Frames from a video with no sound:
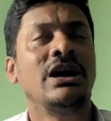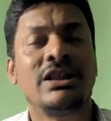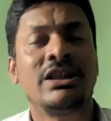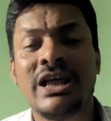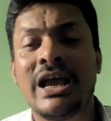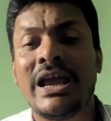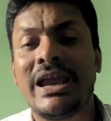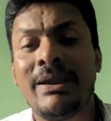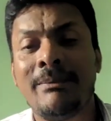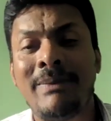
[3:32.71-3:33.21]

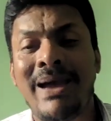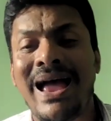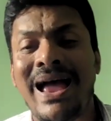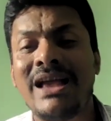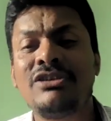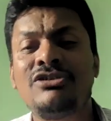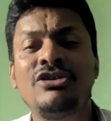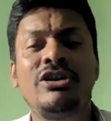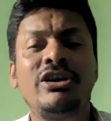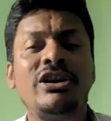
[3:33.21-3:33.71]
The
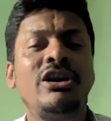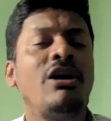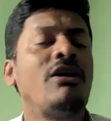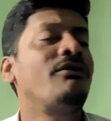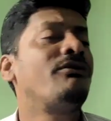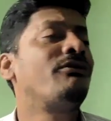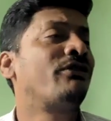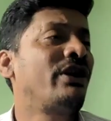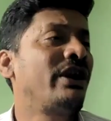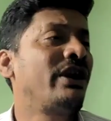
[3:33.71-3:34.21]
imagery
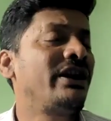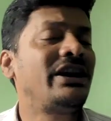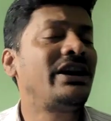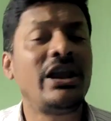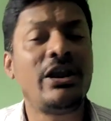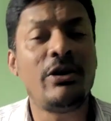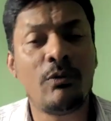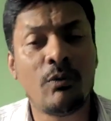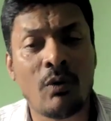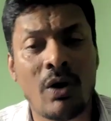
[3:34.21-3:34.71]
of
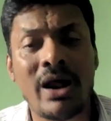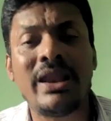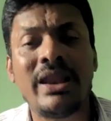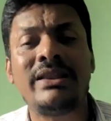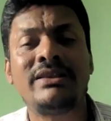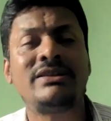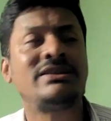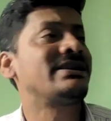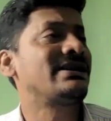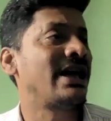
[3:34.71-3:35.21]
greeting
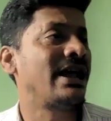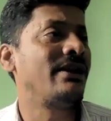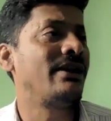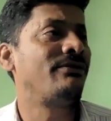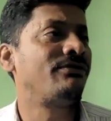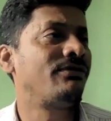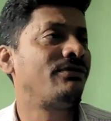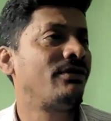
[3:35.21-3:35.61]
oneself